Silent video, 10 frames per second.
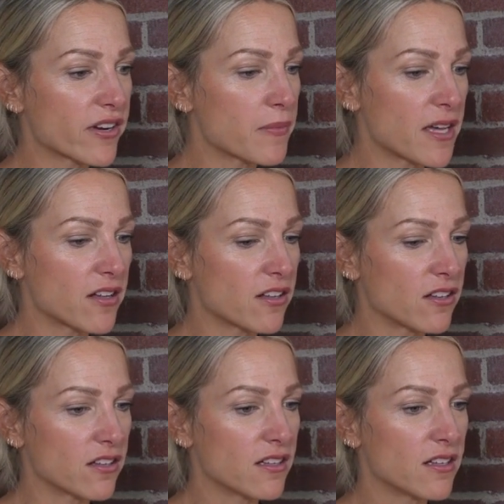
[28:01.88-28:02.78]

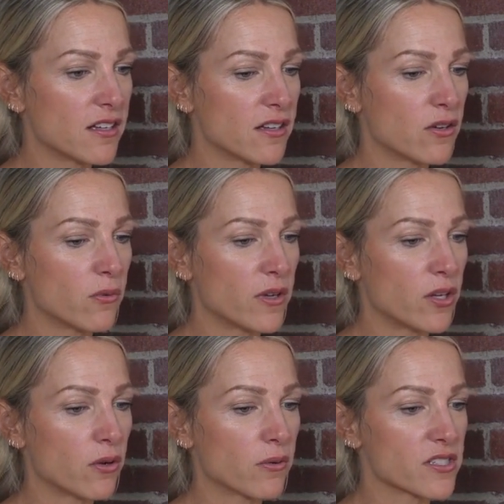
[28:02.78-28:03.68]
meal, we
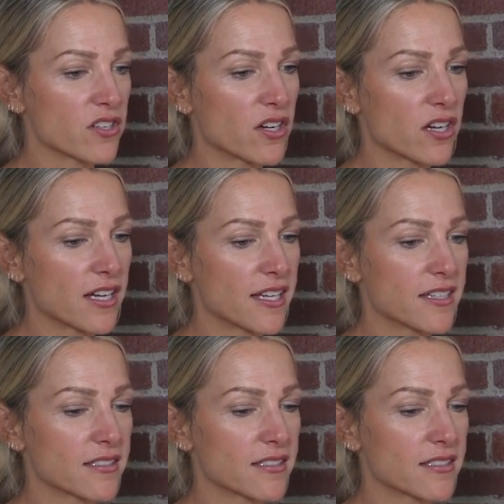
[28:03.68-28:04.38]
knew it was good.